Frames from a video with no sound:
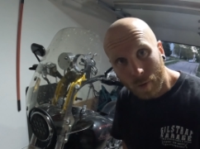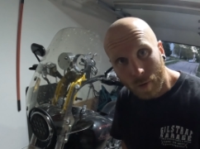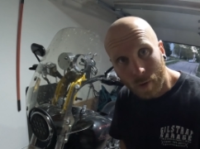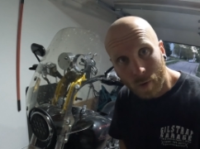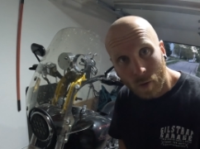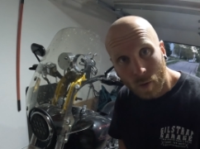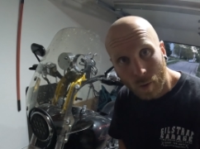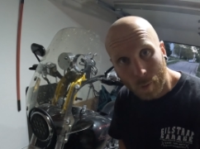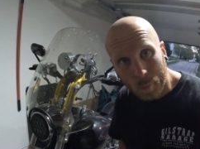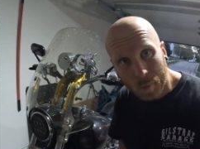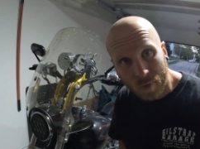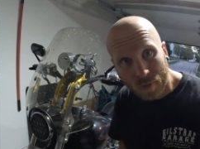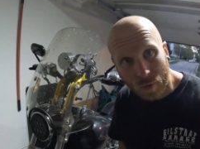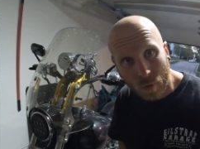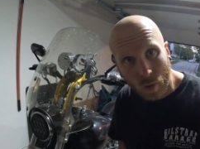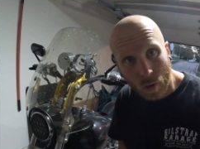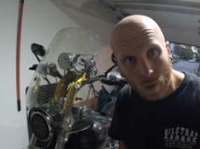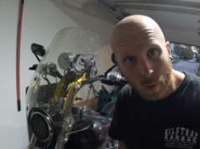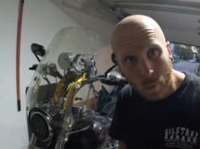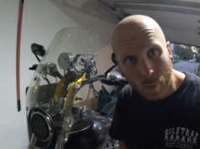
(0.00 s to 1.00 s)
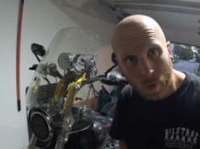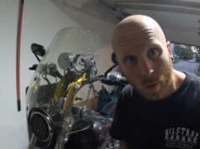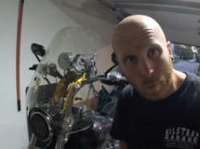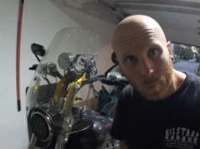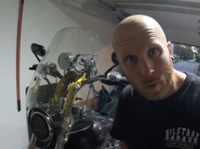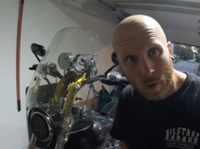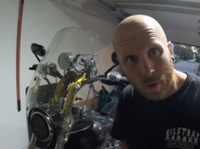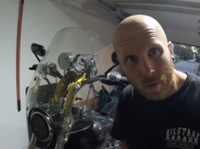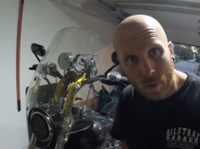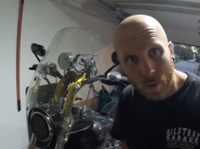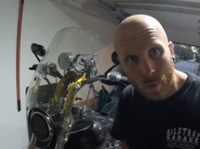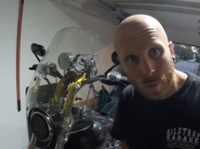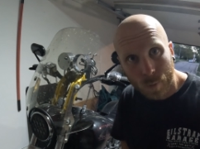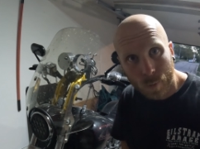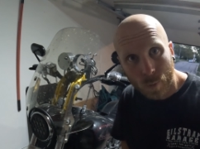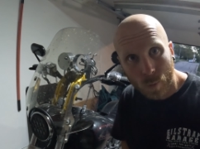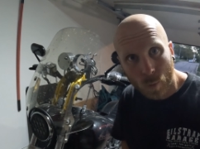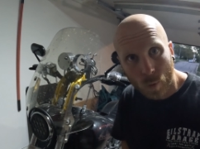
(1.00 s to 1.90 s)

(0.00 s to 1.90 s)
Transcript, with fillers: I don't know, I'm gonna figure out what I'm gonna do.